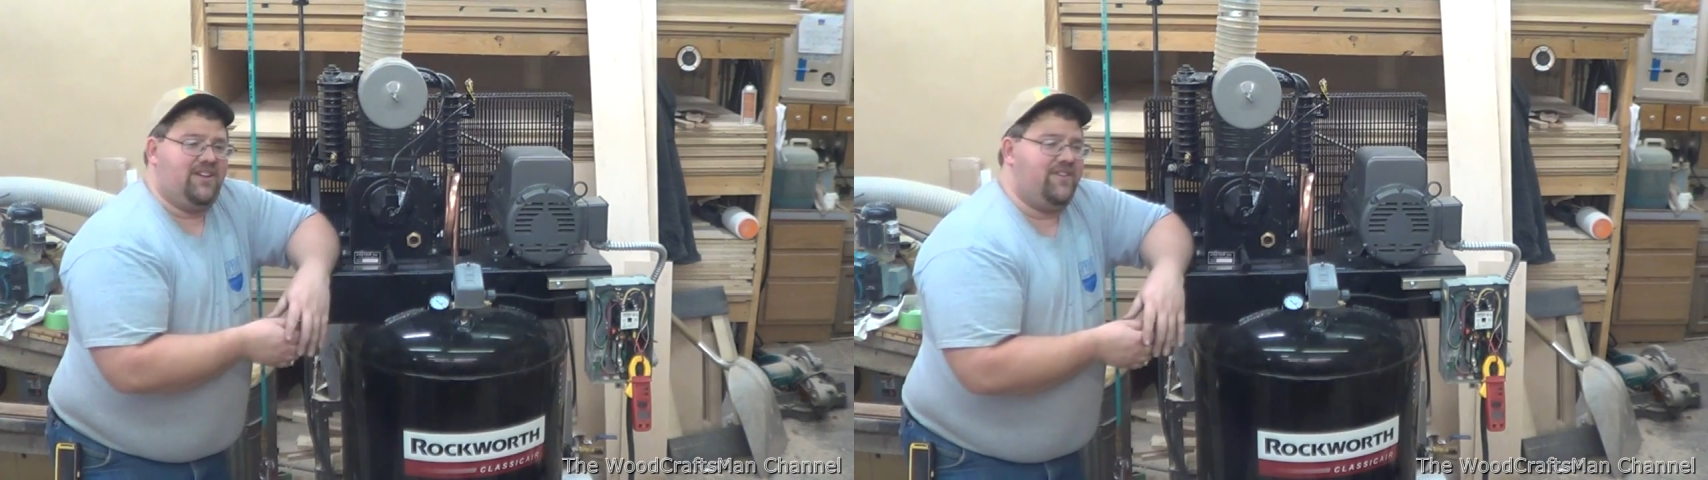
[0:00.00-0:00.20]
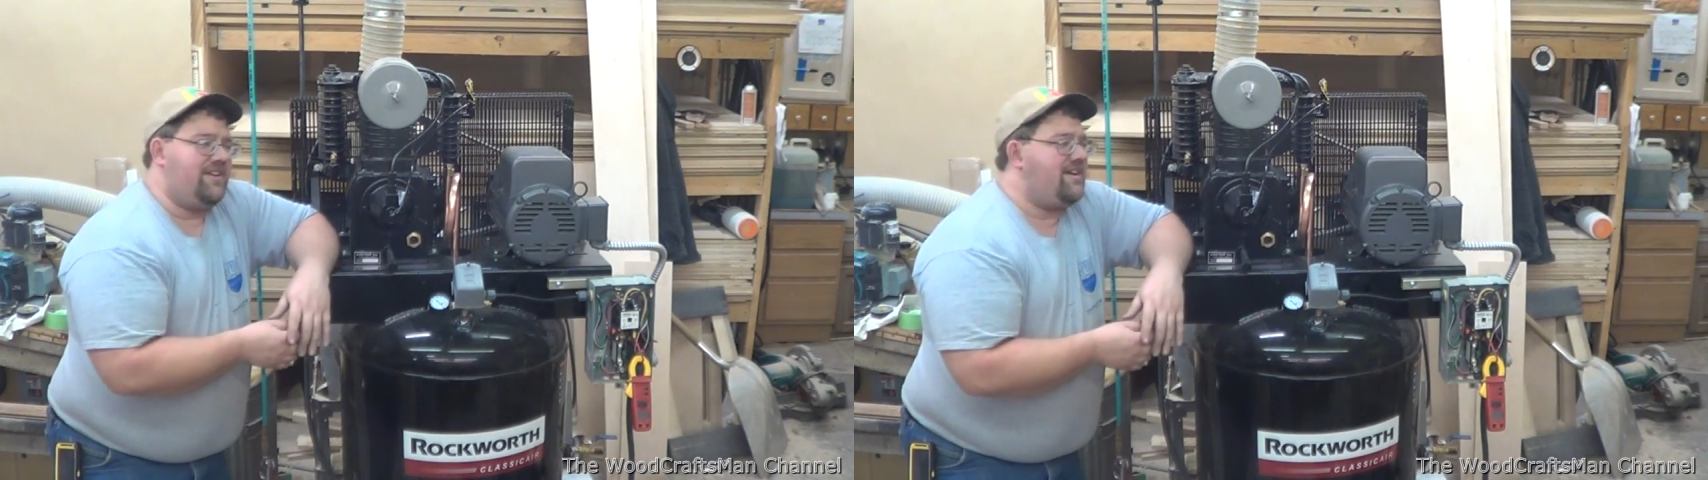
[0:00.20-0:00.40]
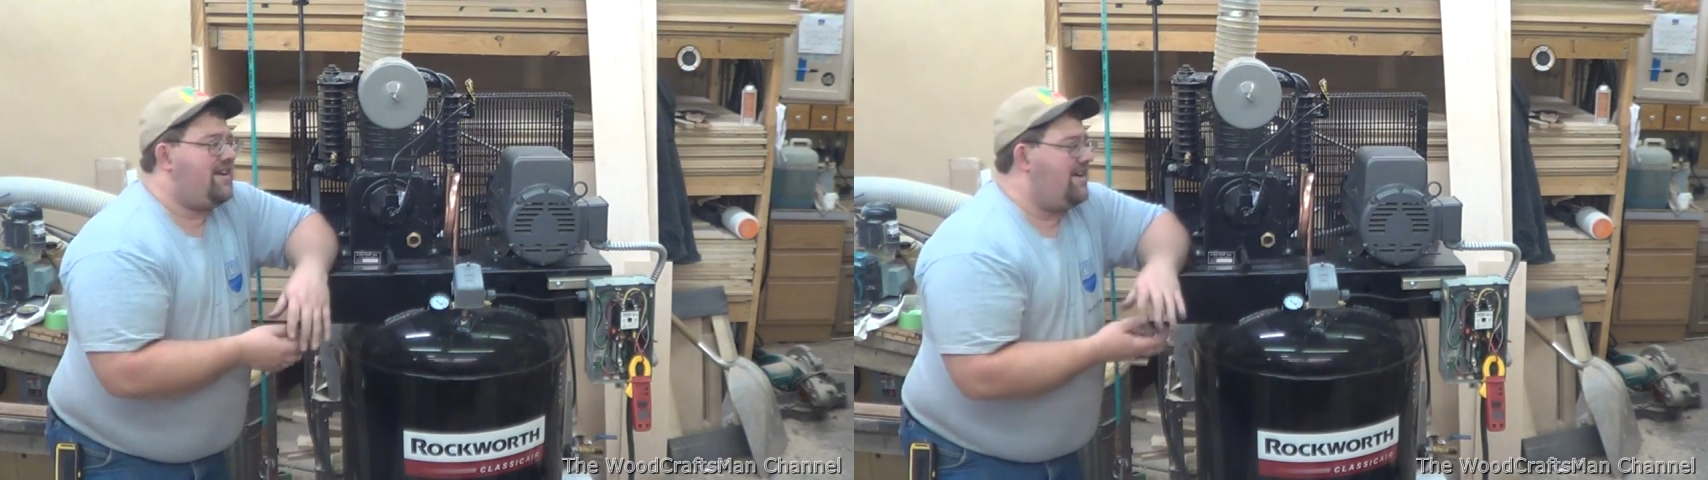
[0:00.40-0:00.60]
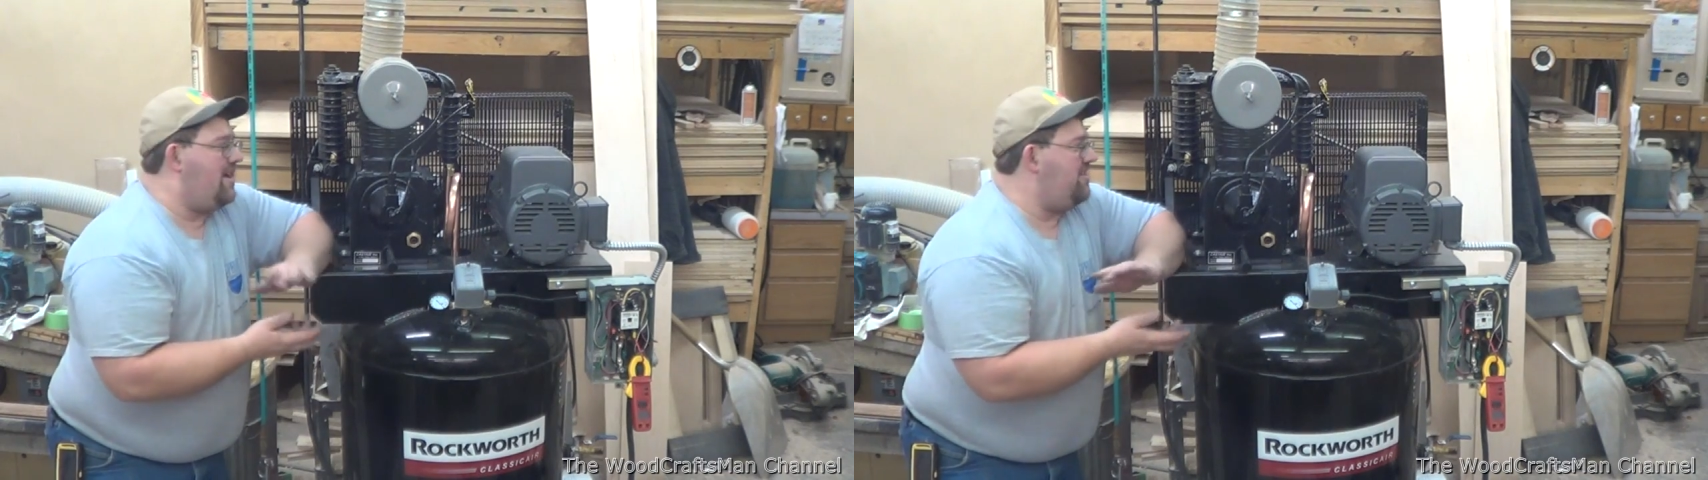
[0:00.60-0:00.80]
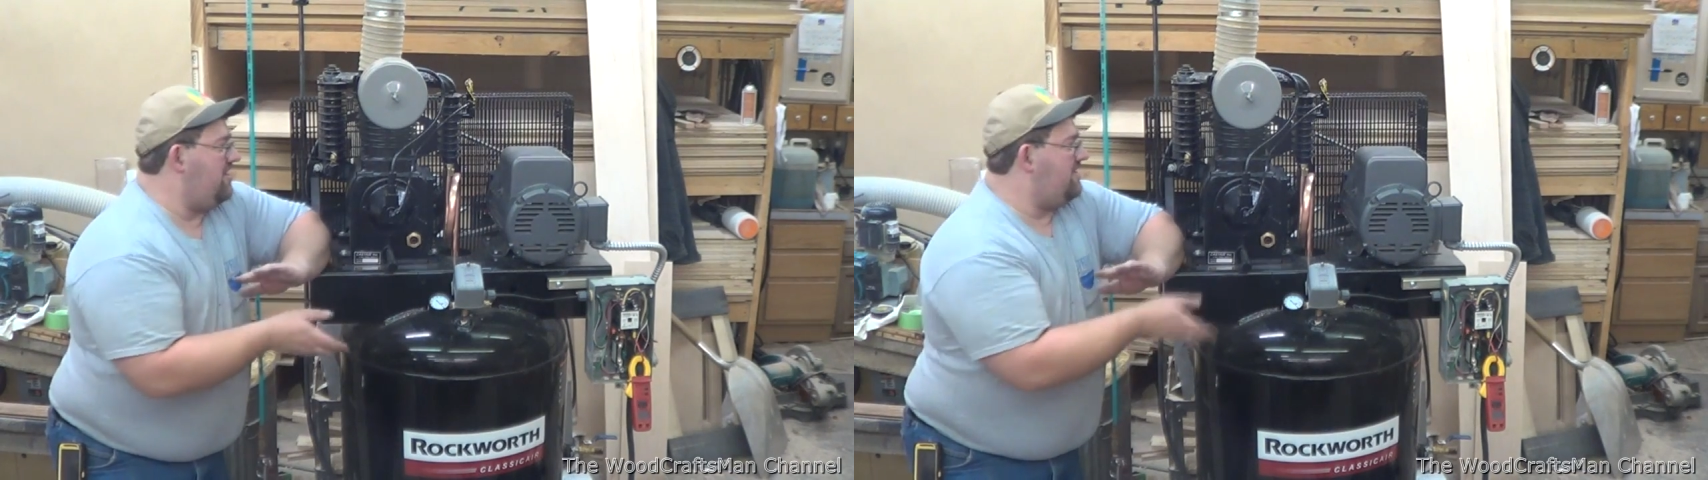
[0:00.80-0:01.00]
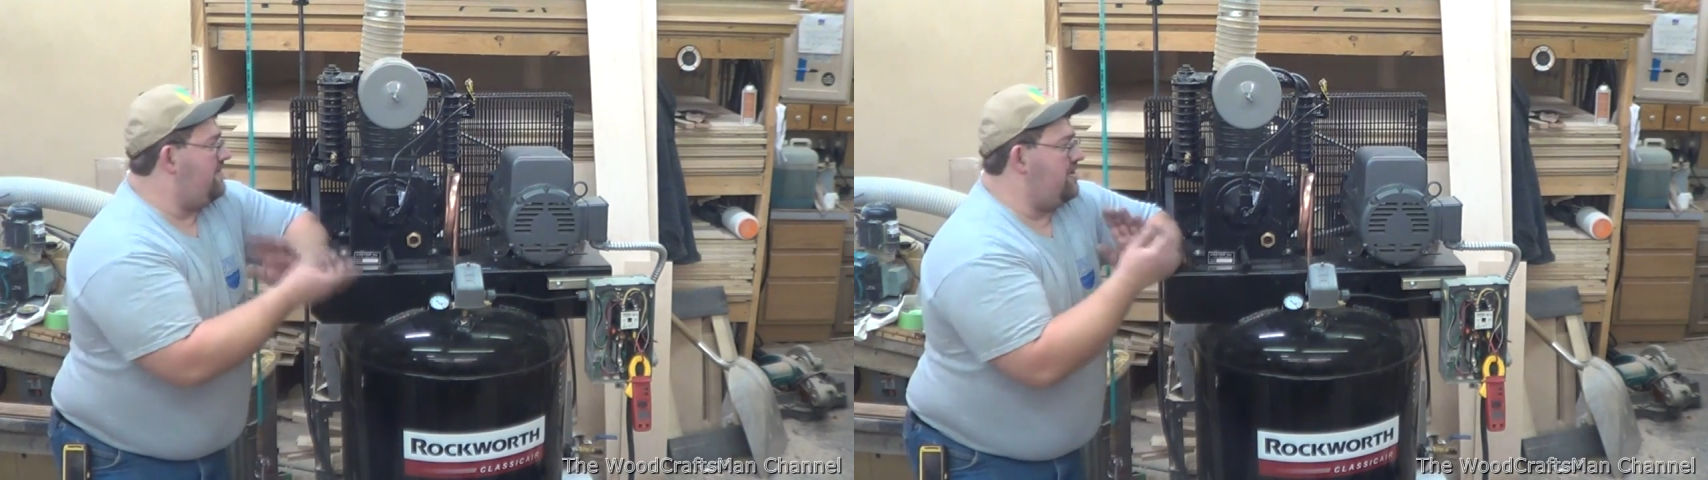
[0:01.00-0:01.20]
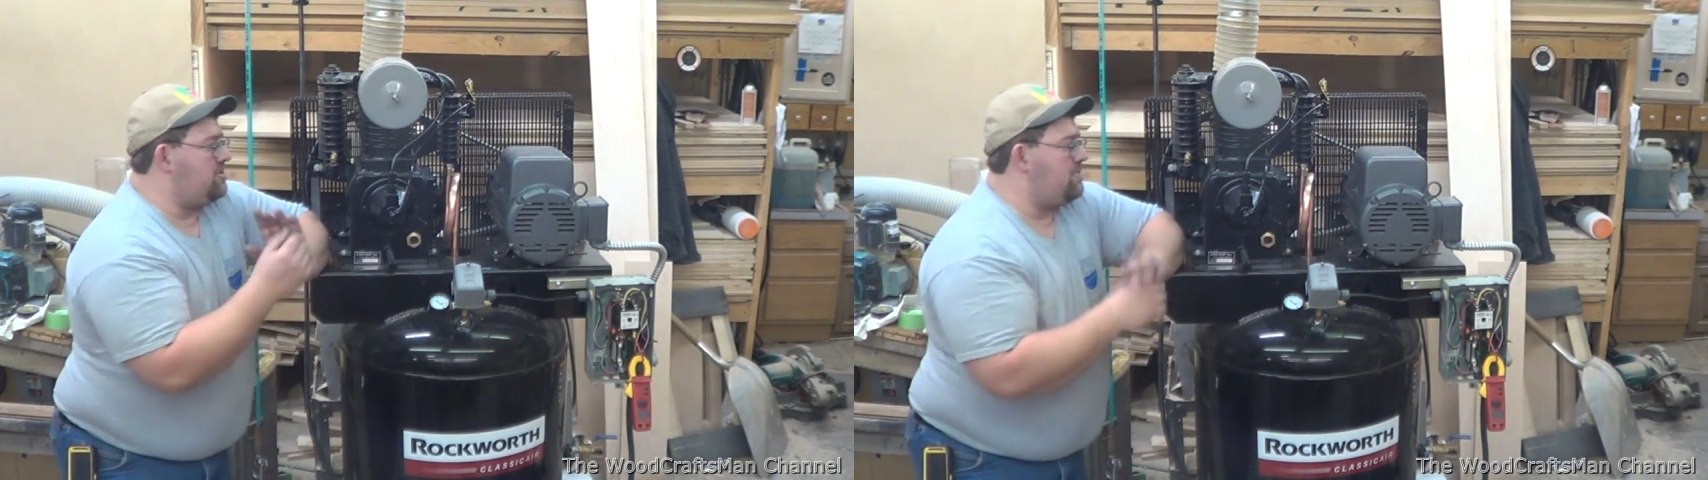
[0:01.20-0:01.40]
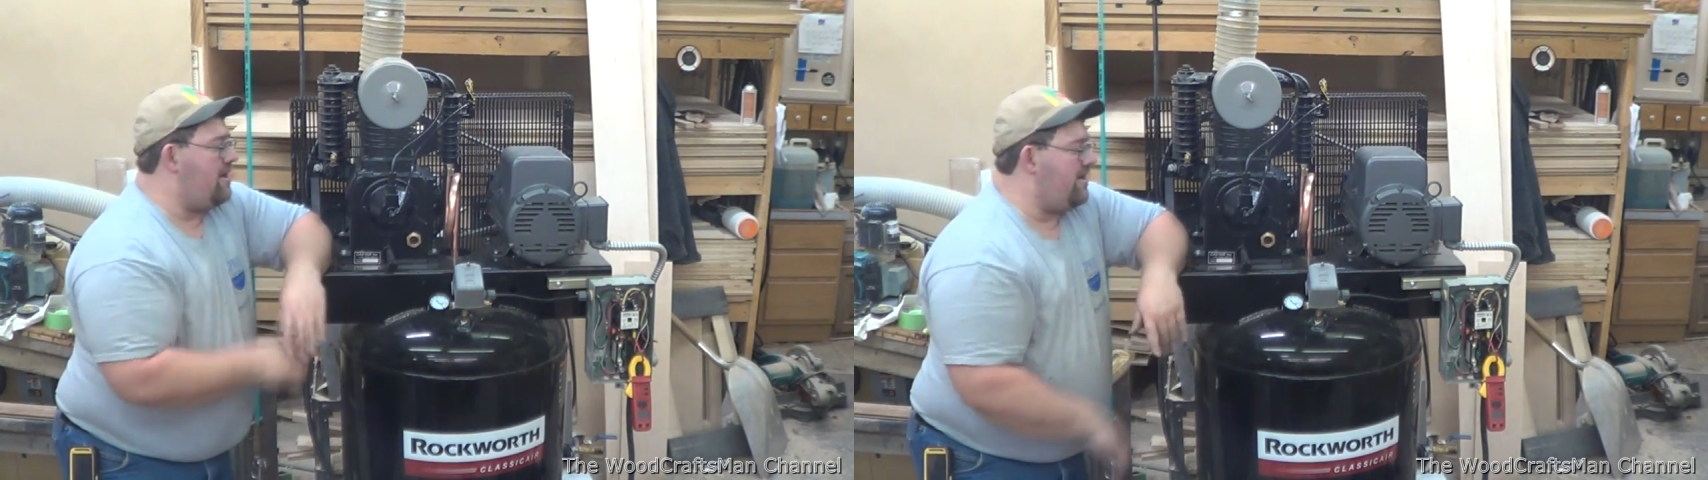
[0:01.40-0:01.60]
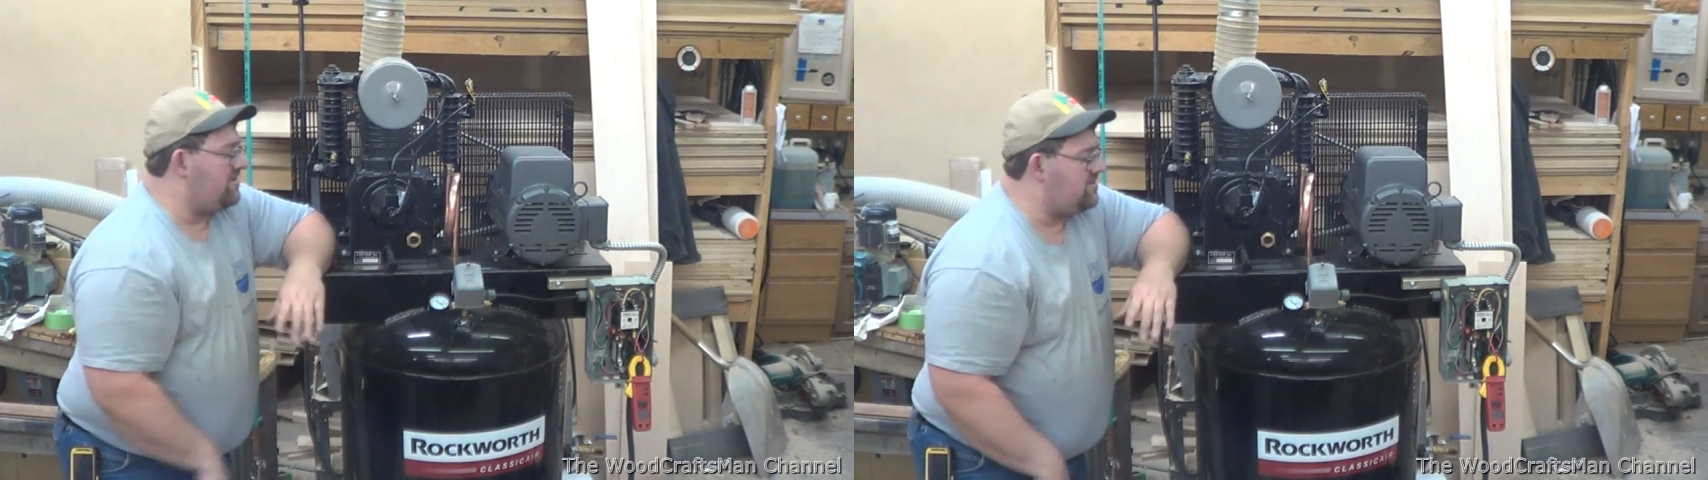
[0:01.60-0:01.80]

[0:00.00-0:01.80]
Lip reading: of it, and now you got the finished product.